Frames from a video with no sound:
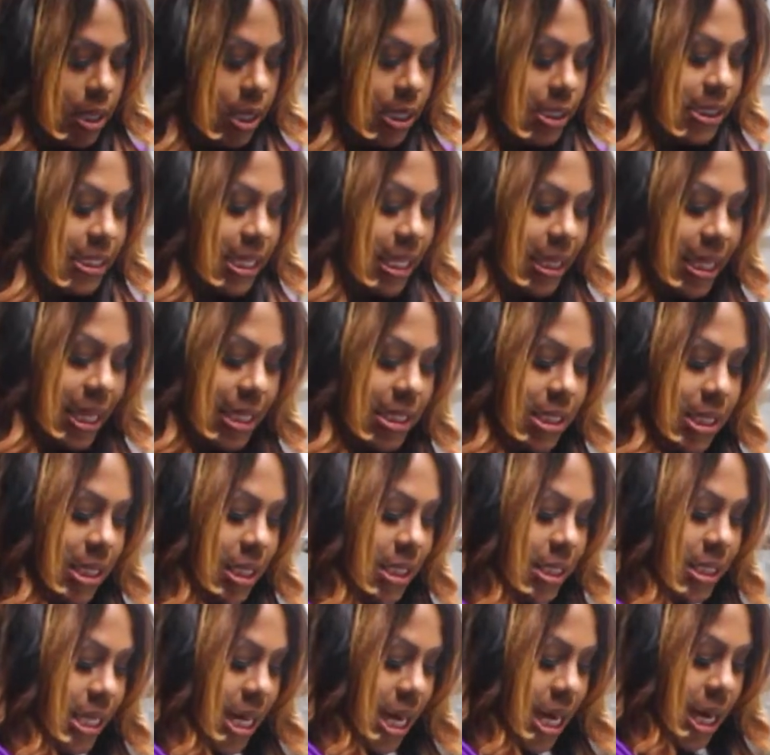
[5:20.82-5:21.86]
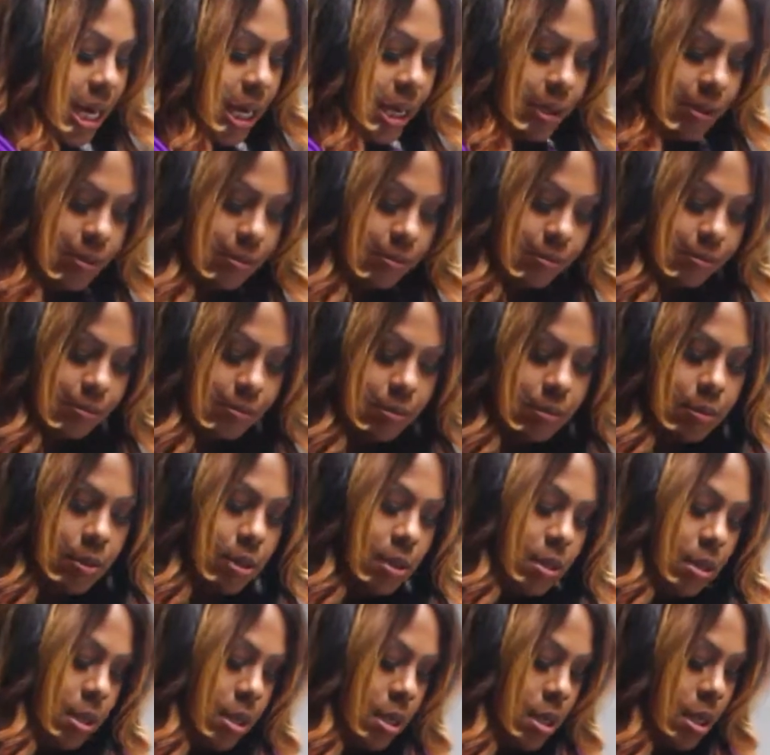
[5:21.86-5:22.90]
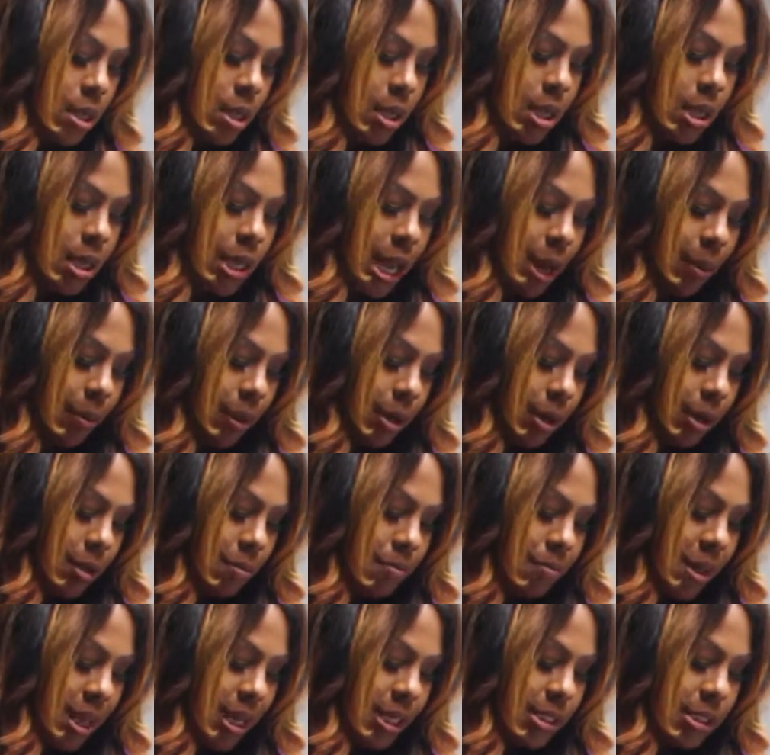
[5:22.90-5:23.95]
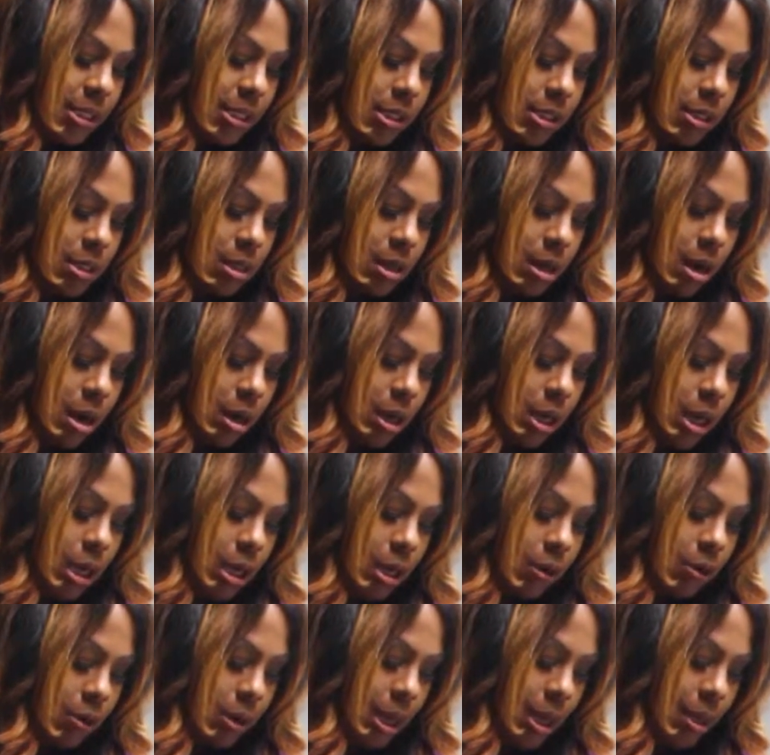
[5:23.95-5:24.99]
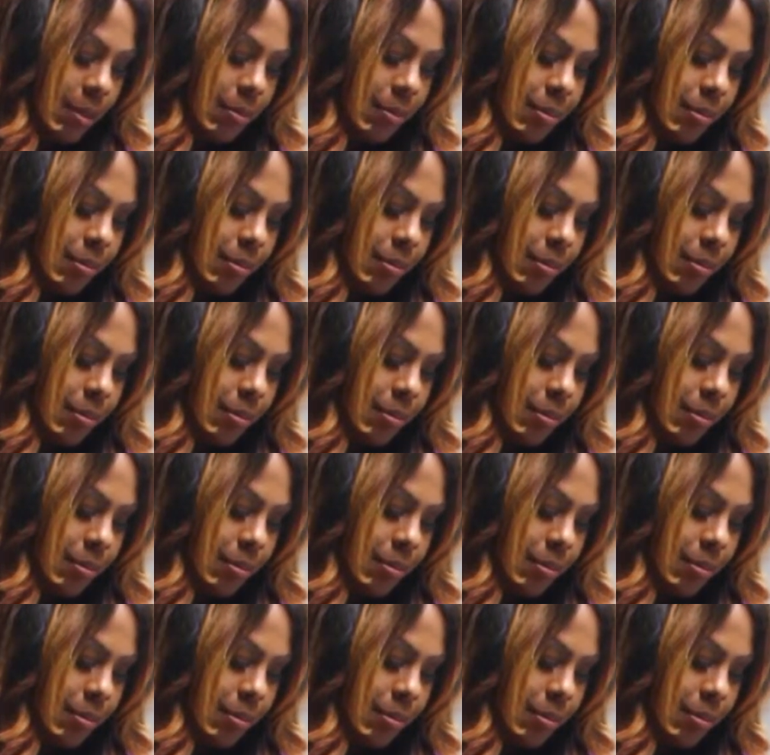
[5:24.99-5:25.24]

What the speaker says: Set that to the side. Now we're going to mix our color up.